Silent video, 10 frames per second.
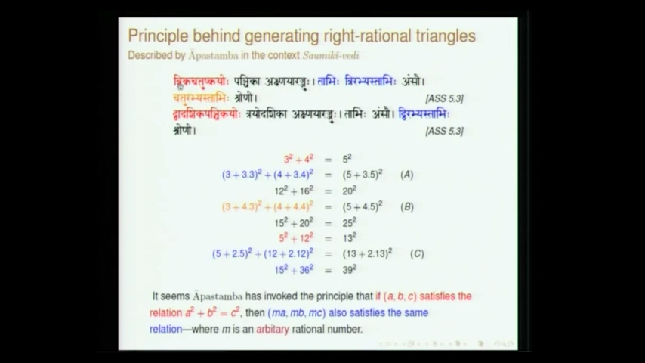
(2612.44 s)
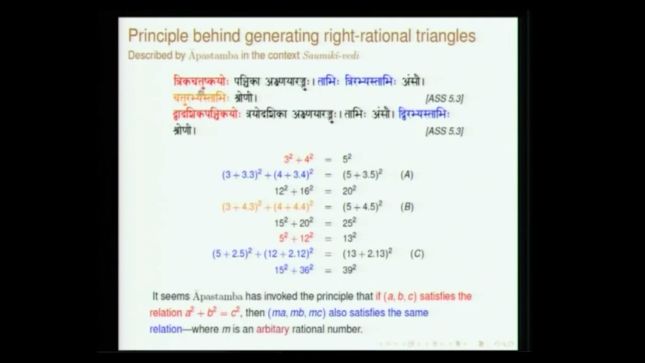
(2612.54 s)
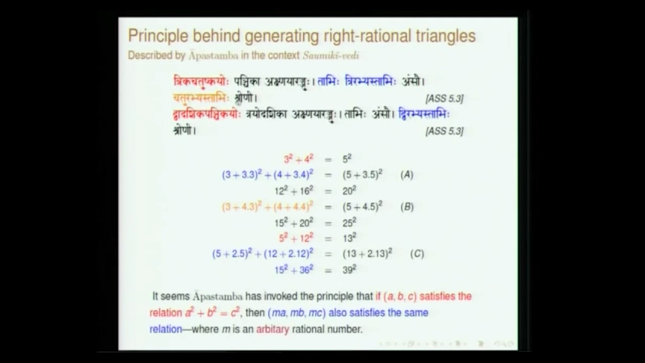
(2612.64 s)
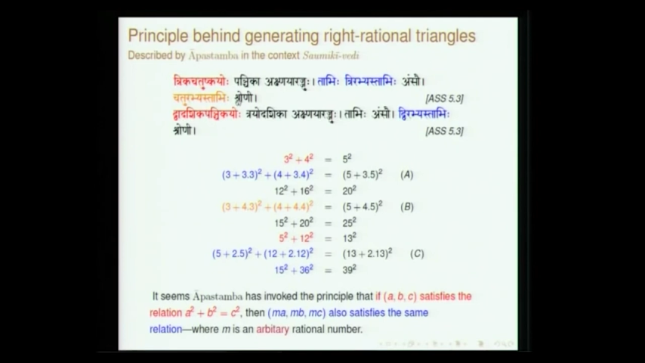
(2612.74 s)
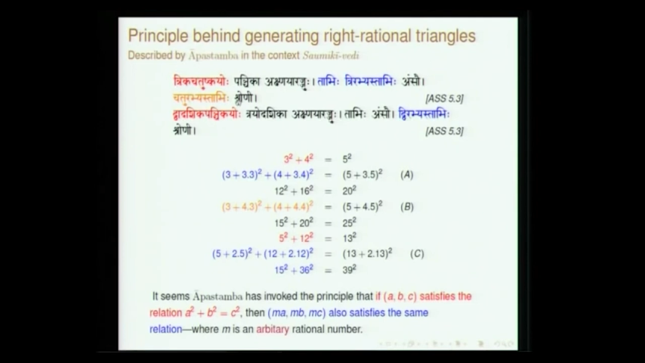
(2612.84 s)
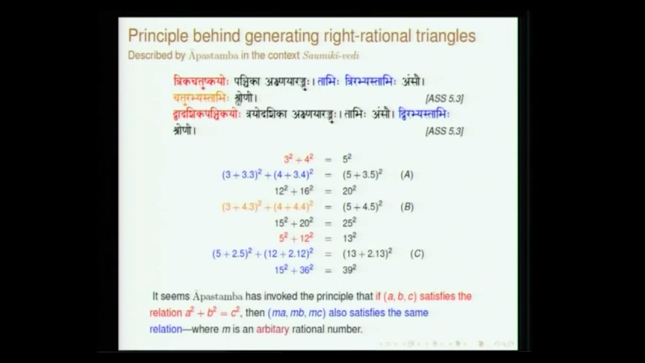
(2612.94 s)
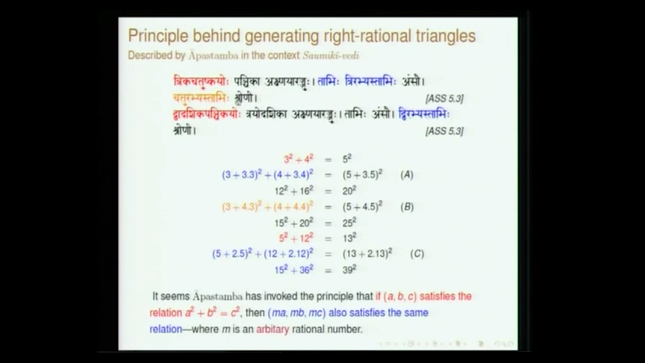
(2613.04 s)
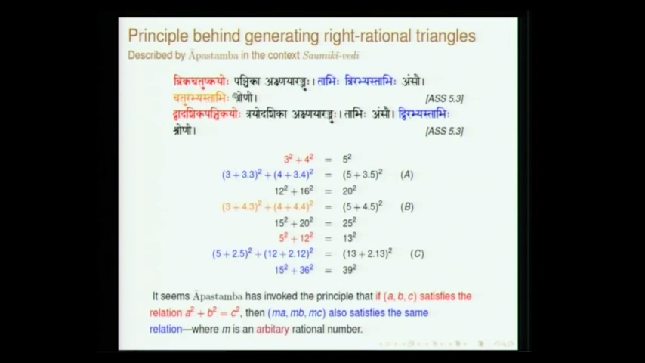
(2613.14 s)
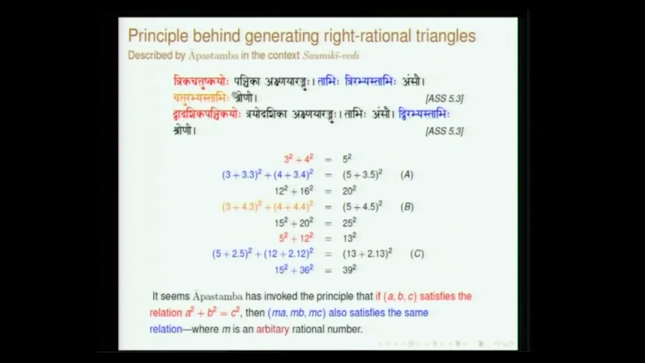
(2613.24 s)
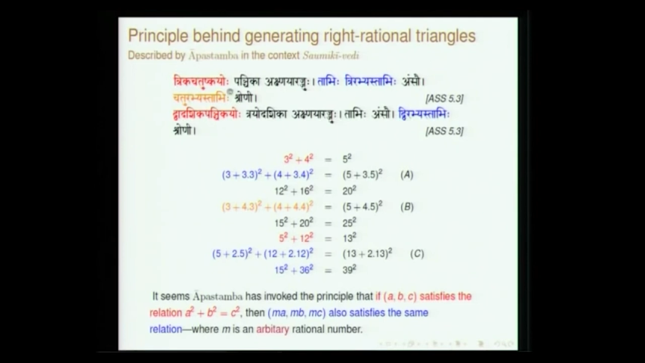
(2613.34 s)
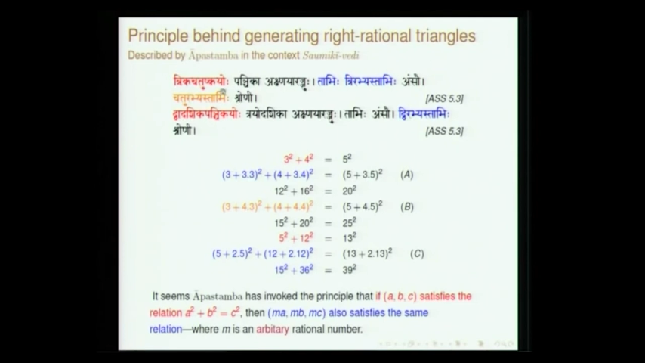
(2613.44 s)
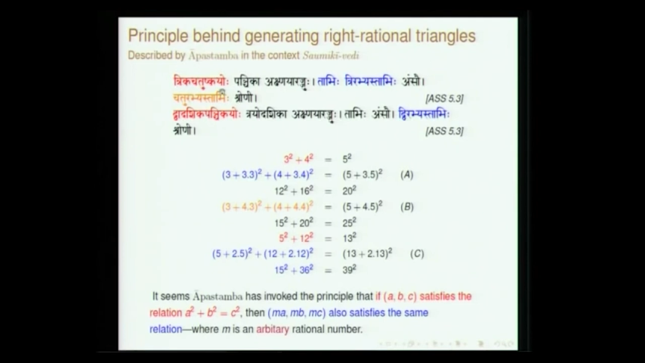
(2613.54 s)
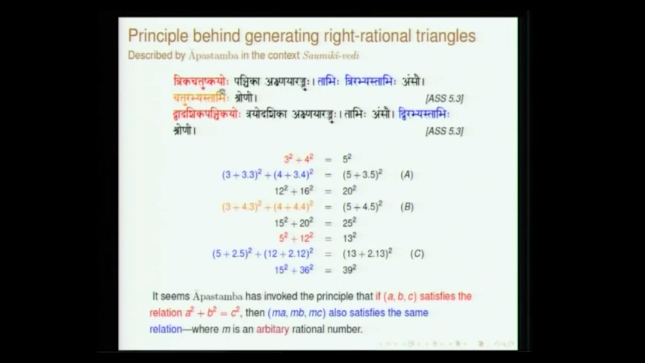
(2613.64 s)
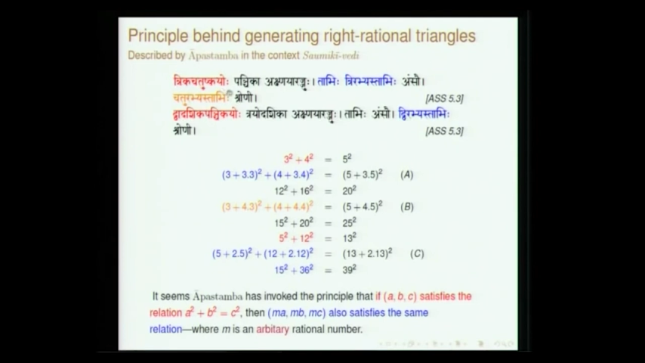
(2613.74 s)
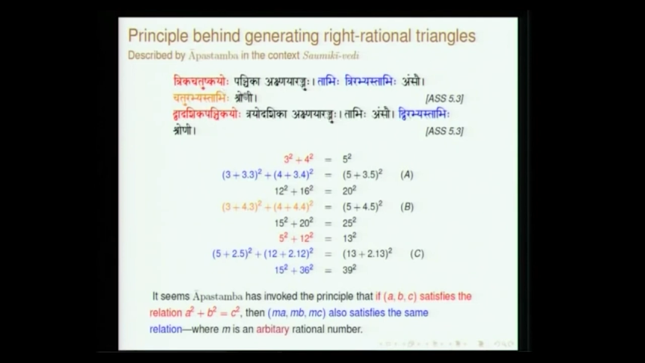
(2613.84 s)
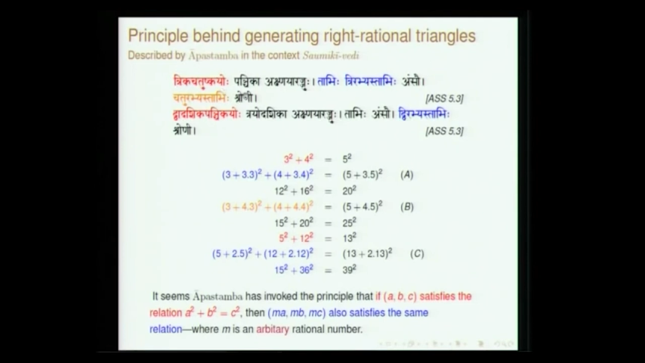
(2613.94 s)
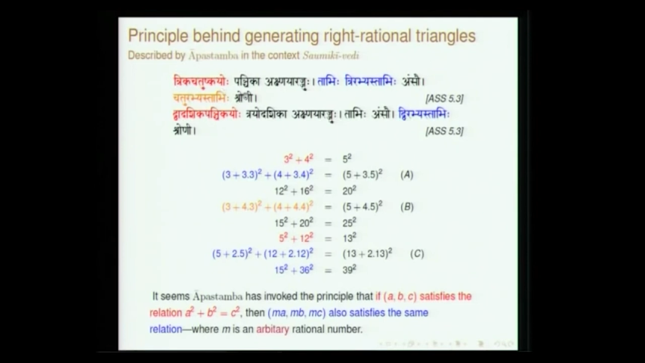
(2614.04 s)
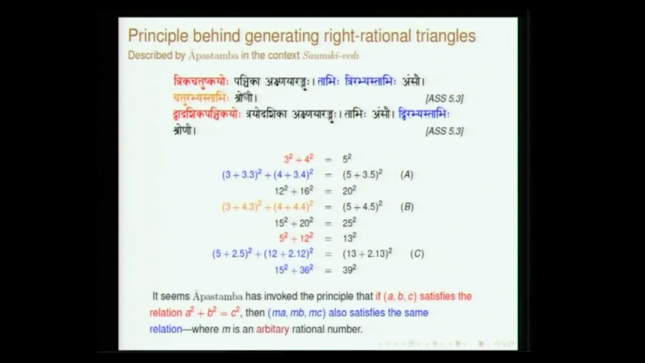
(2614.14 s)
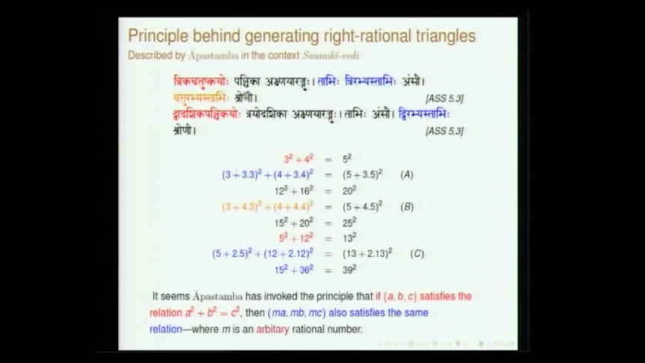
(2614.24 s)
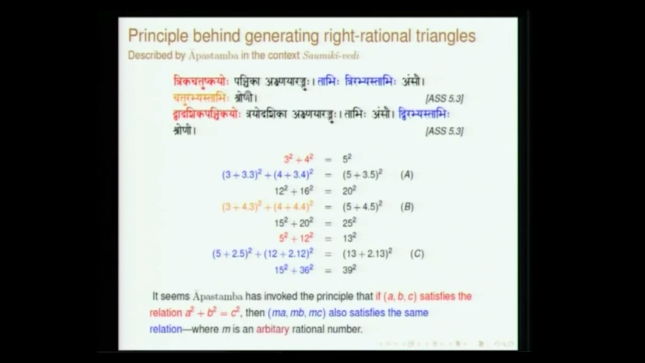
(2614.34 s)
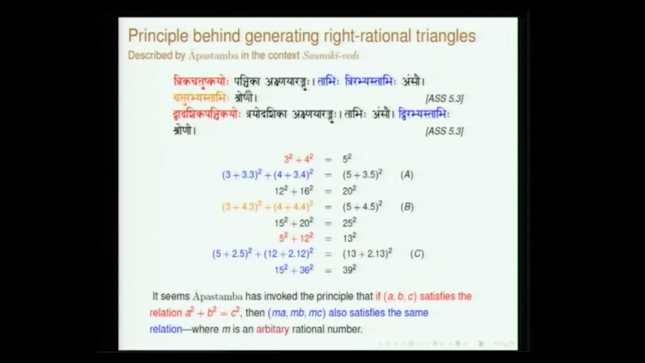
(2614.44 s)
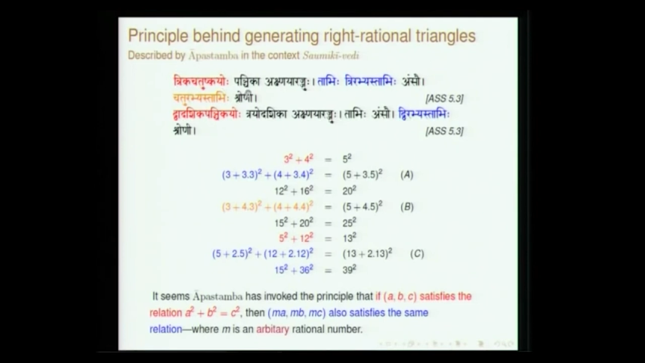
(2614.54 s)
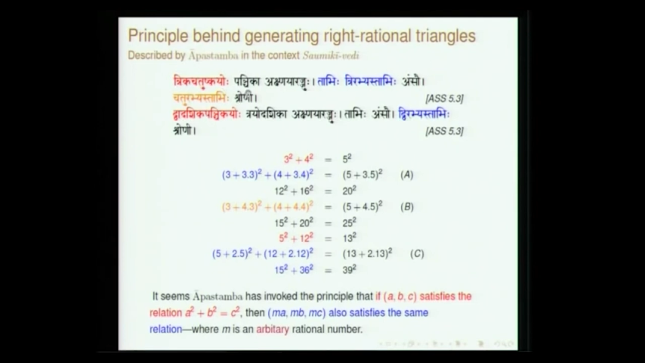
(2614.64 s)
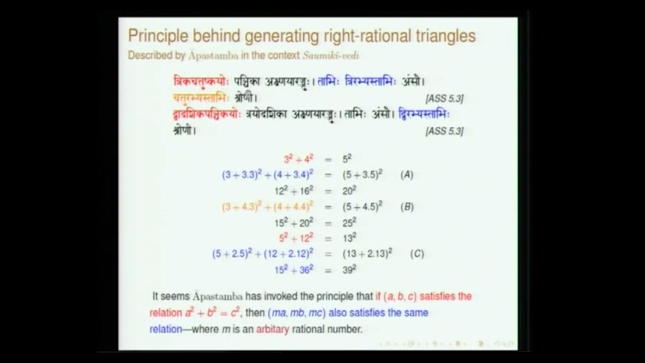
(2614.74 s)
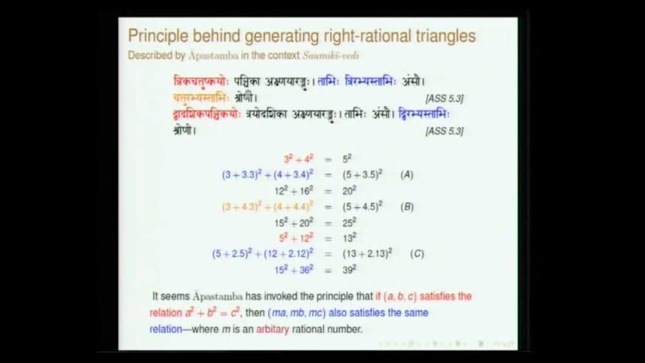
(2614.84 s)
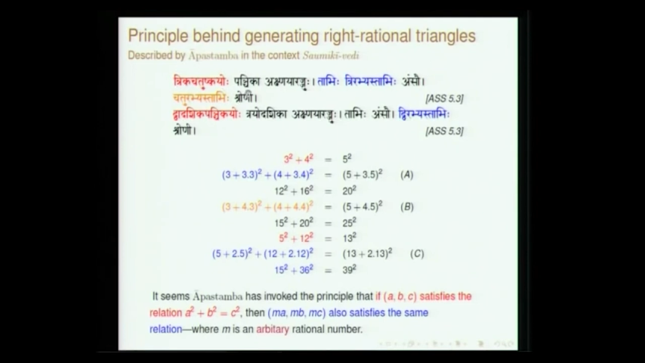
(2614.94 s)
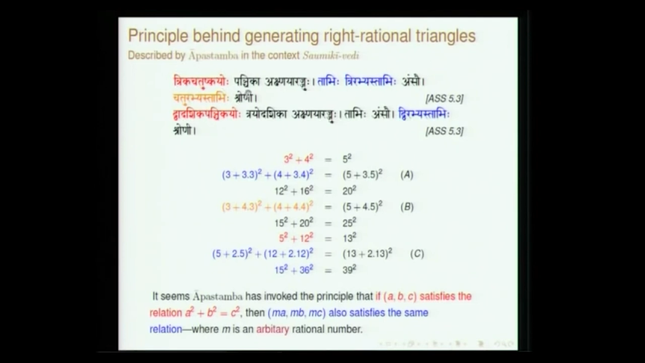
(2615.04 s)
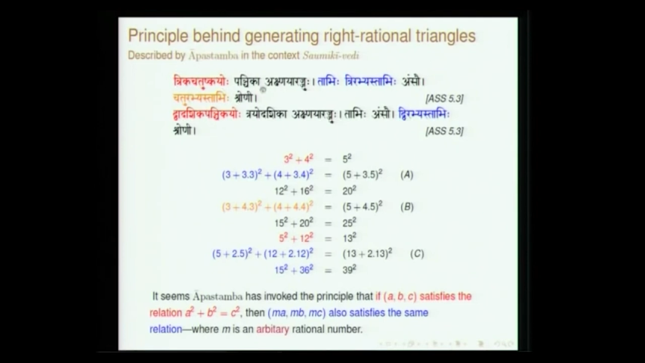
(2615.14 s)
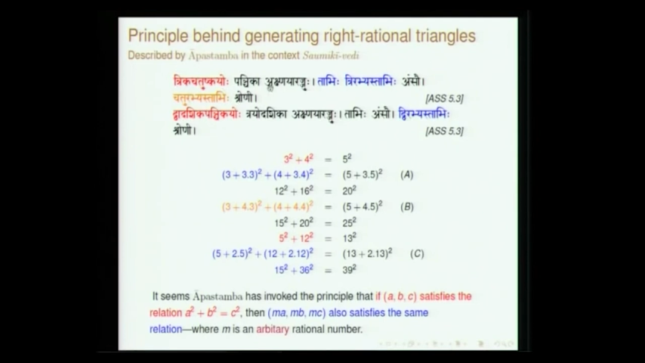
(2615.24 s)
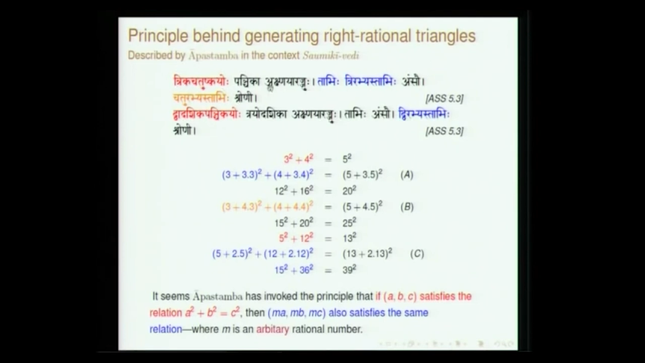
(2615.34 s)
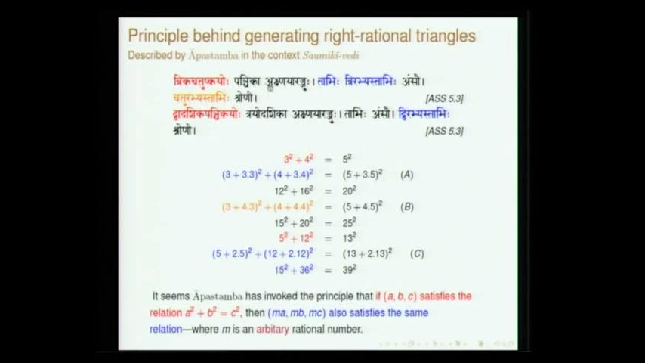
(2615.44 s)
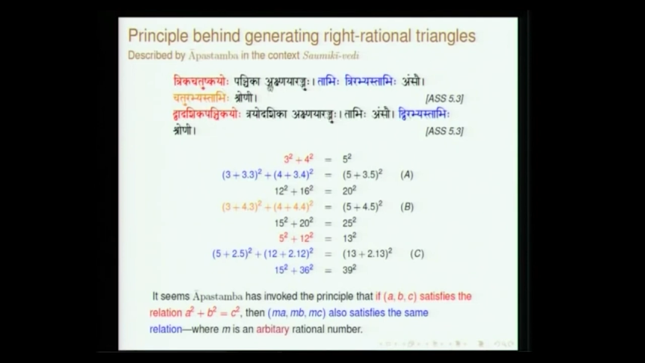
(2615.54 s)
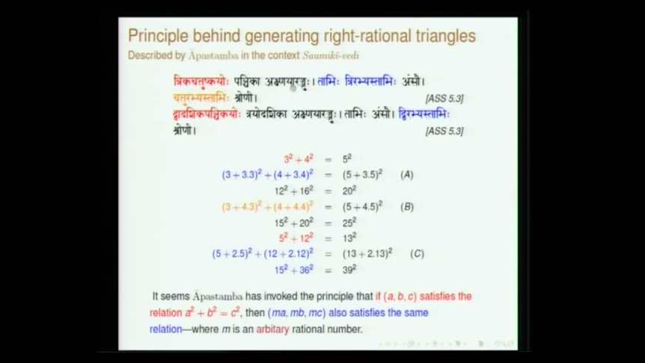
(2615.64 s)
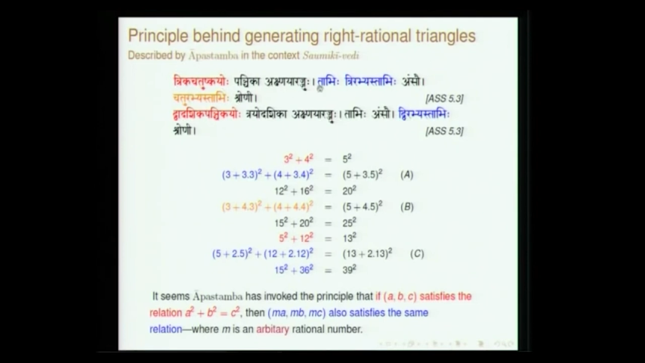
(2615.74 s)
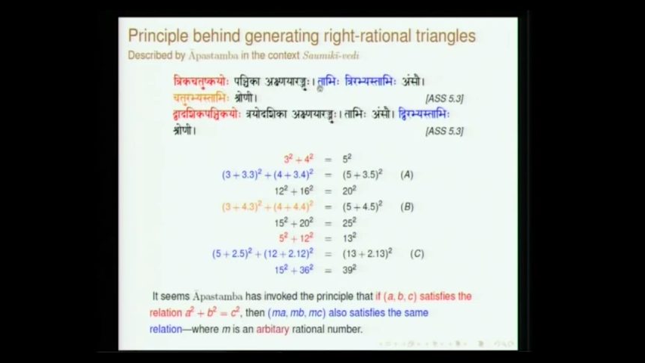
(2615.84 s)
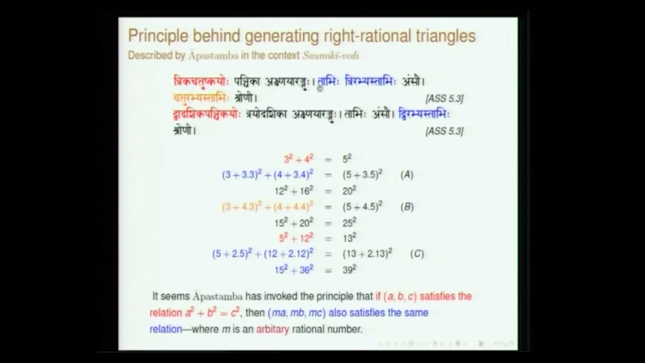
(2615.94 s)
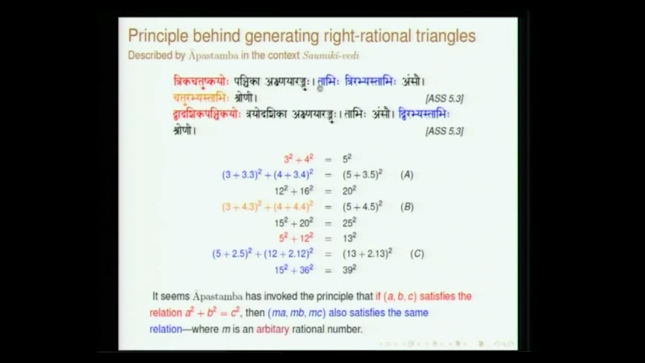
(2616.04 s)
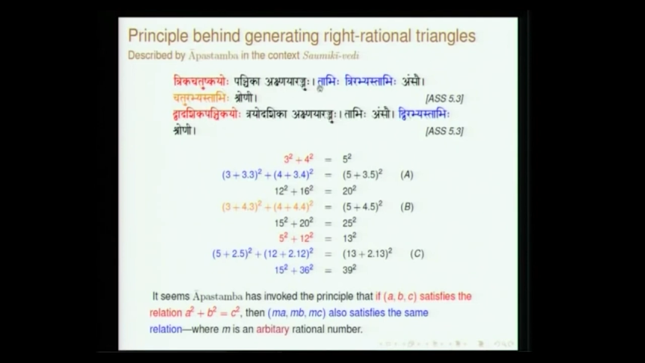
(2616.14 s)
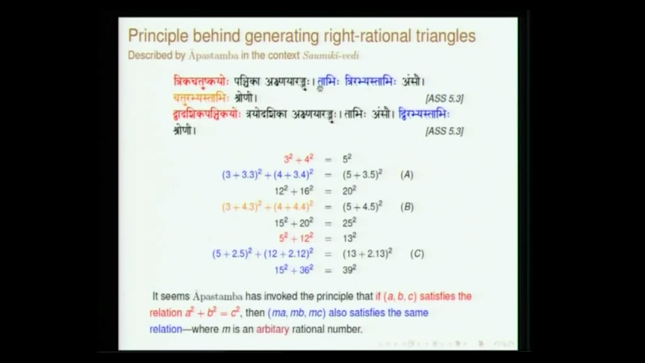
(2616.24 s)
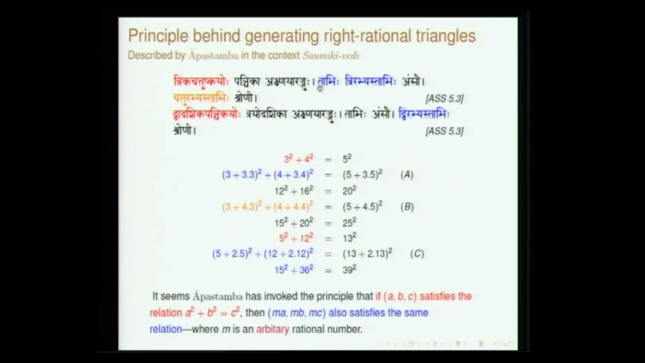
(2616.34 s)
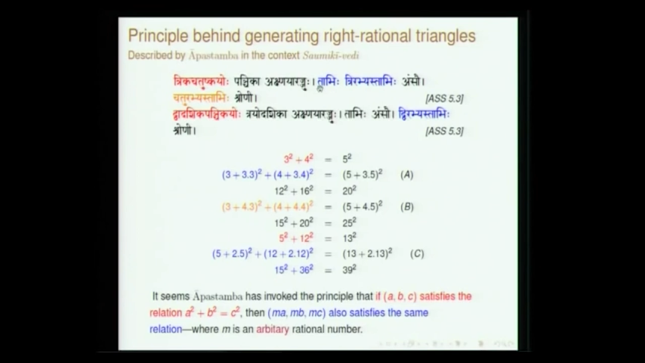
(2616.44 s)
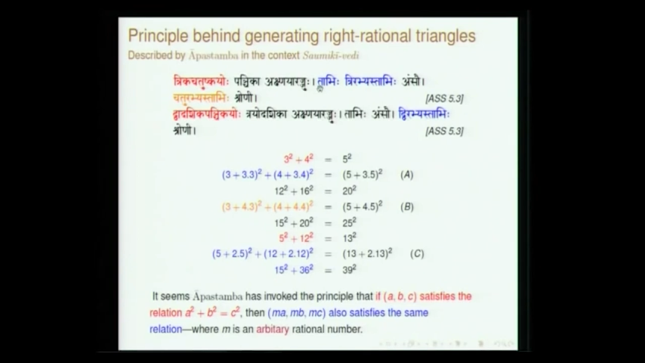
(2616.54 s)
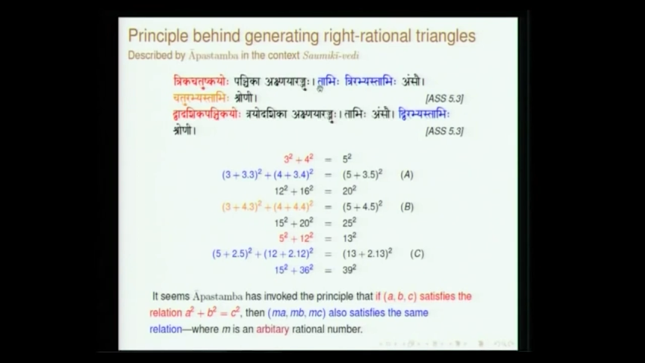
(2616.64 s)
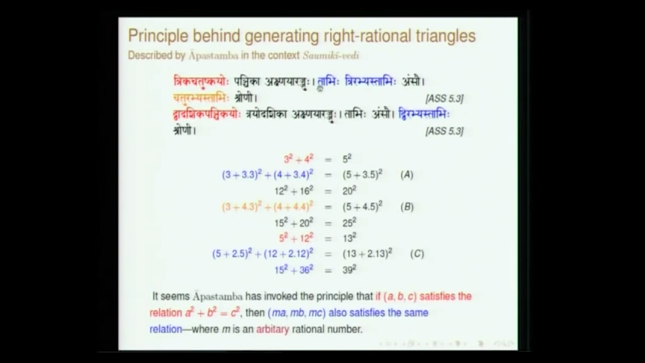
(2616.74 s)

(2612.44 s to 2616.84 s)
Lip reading: [unreadable: no face in view]